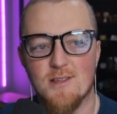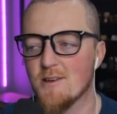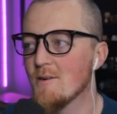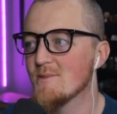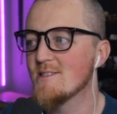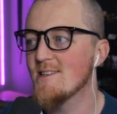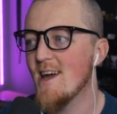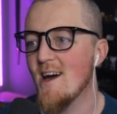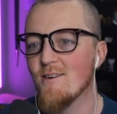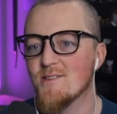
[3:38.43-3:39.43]
It comes
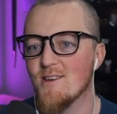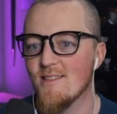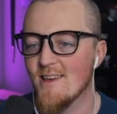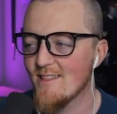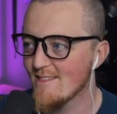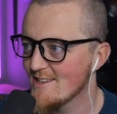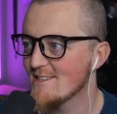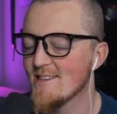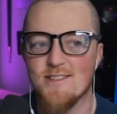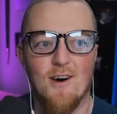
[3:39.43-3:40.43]
down, so I think
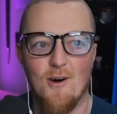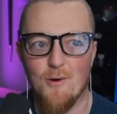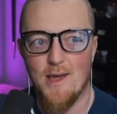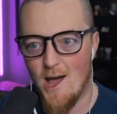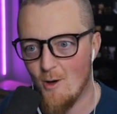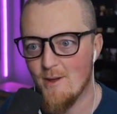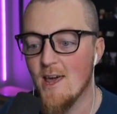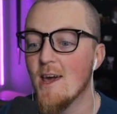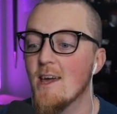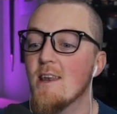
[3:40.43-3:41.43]
this is the Hulk helmet.
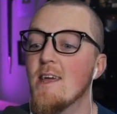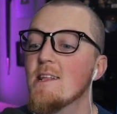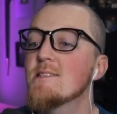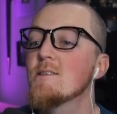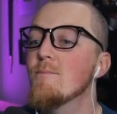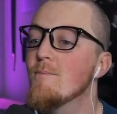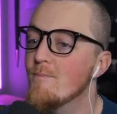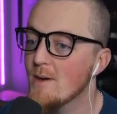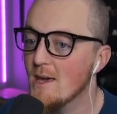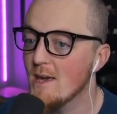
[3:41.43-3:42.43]
It needs to
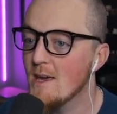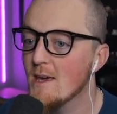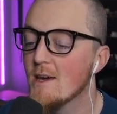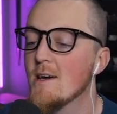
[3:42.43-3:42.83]
be